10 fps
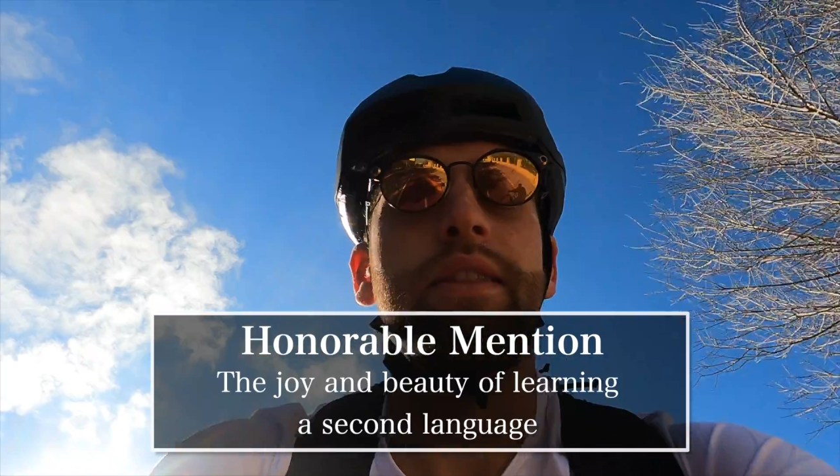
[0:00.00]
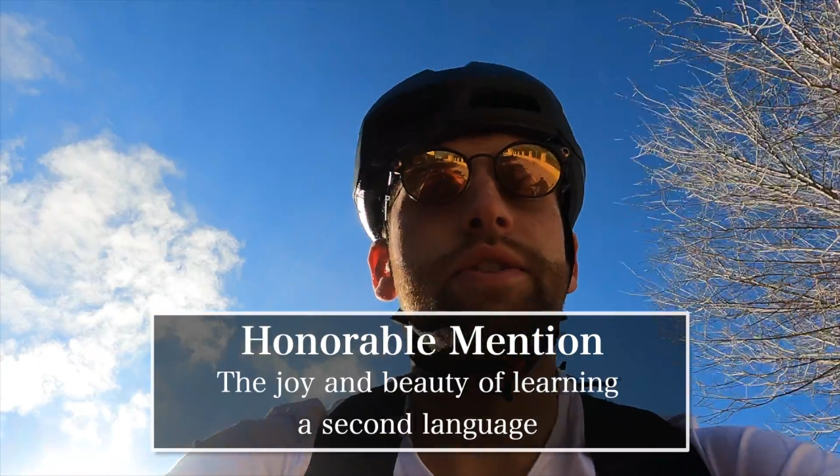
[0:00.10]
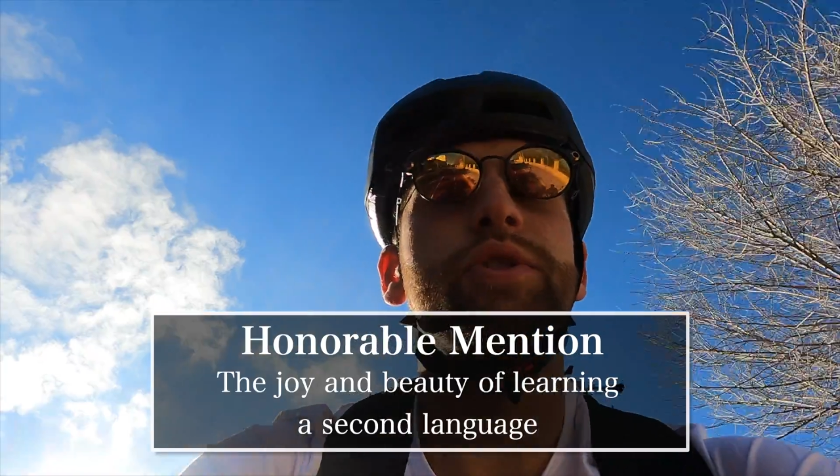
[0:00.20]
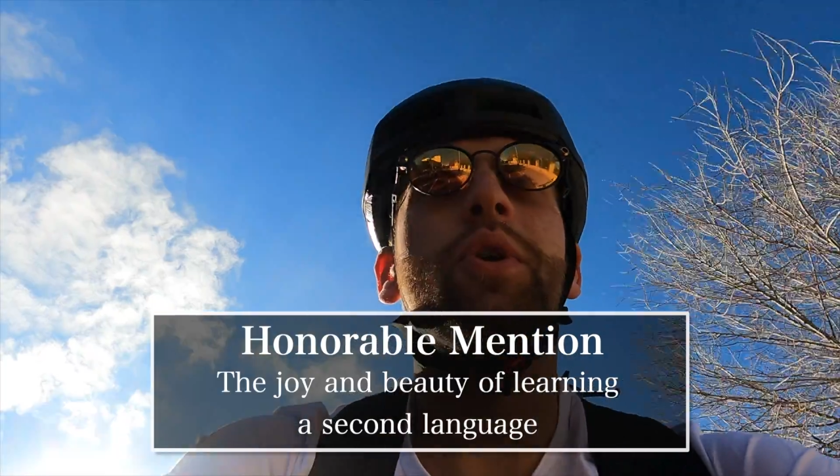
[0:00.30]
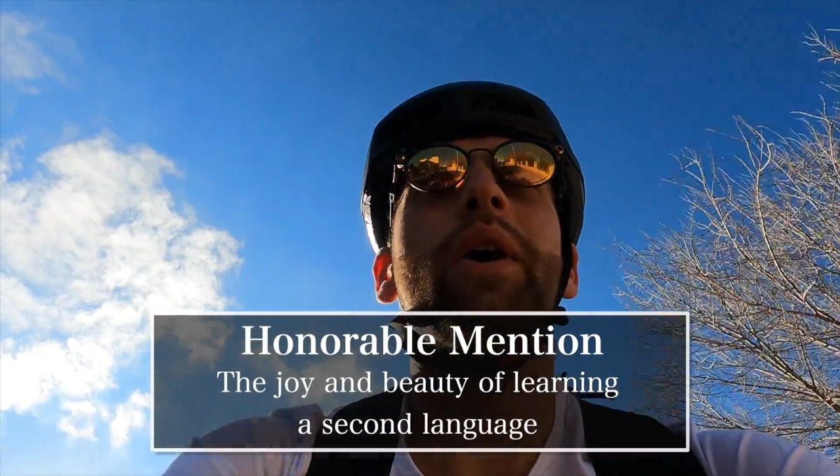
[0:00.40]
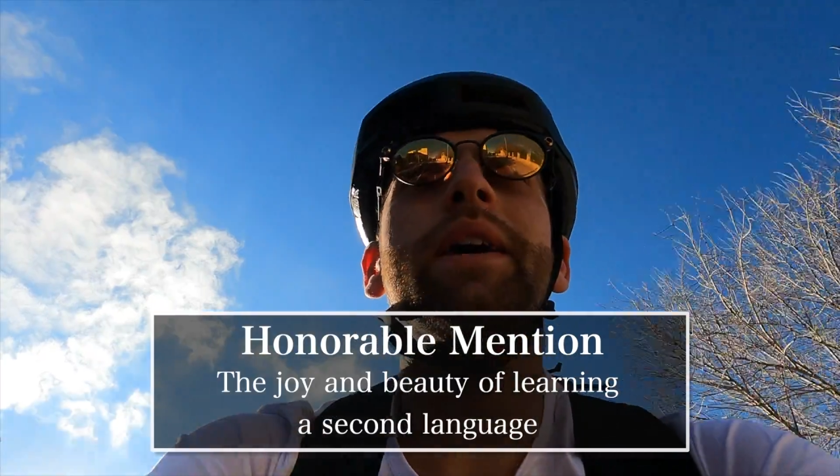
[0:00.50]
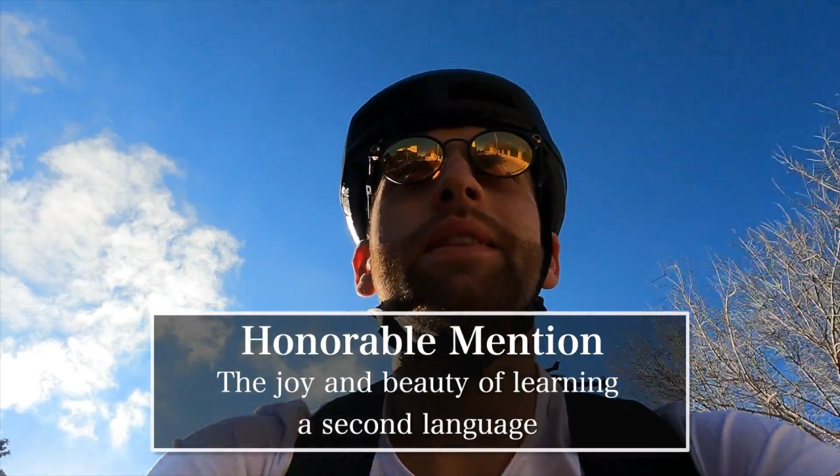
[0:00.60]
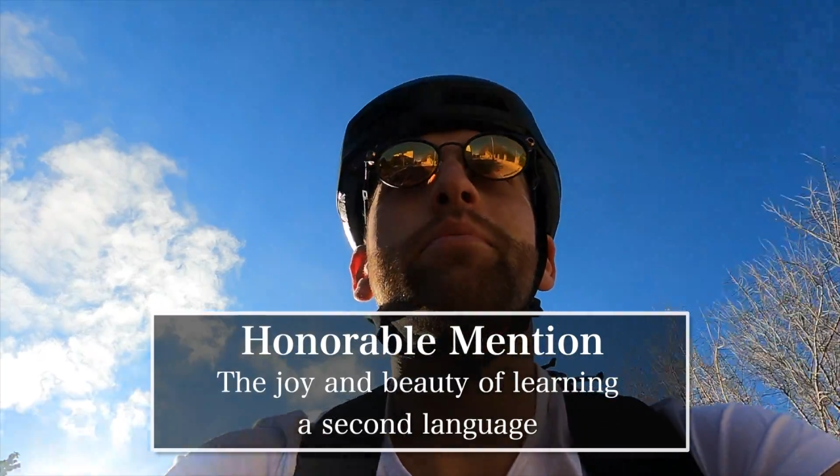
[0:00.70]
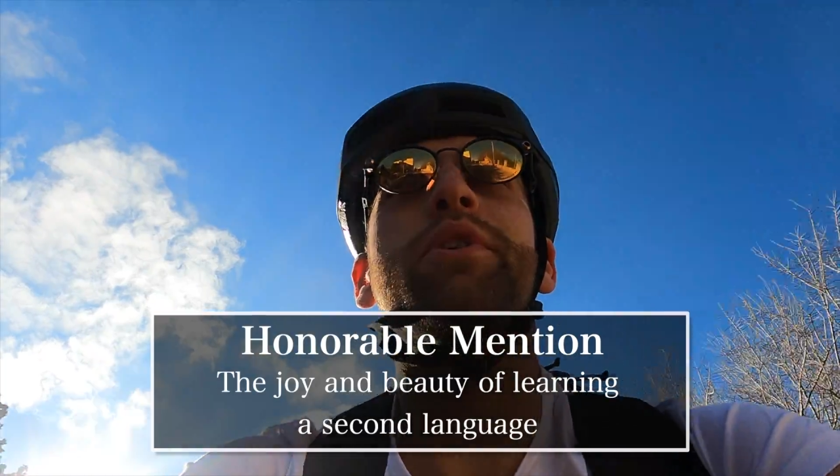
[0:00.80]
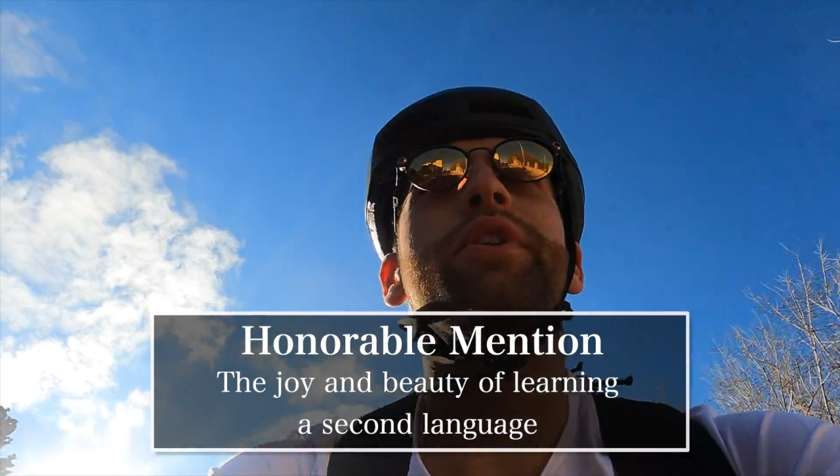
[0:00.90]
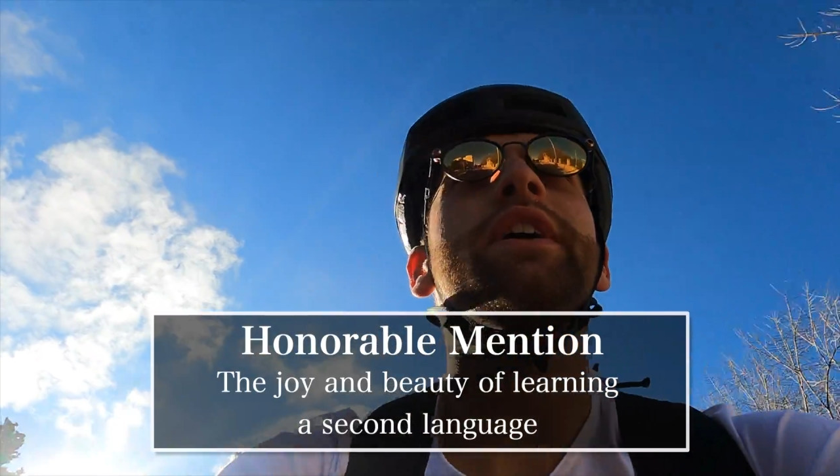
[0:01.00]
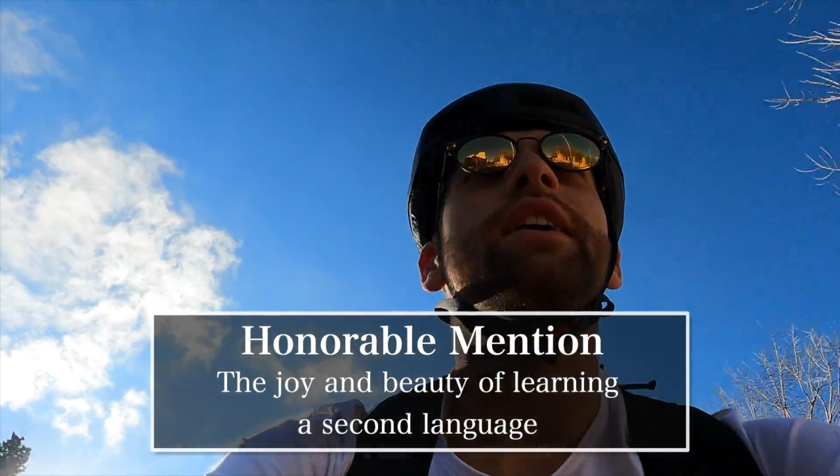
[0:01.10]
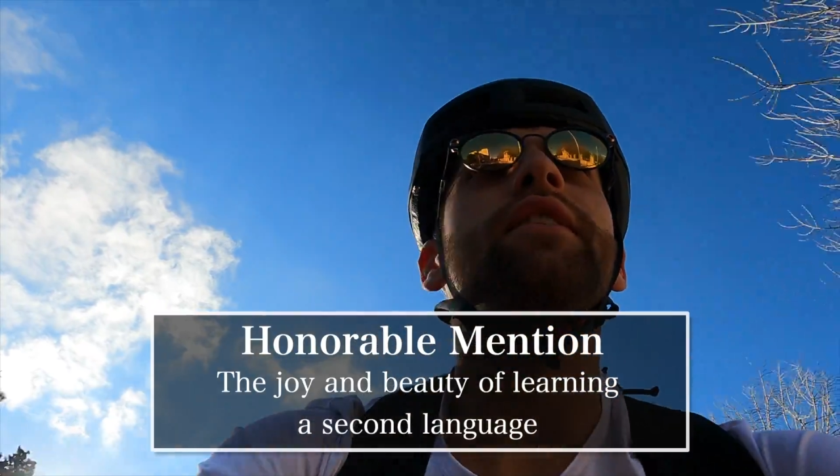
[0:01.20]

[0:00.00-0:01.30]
the joy and the beauty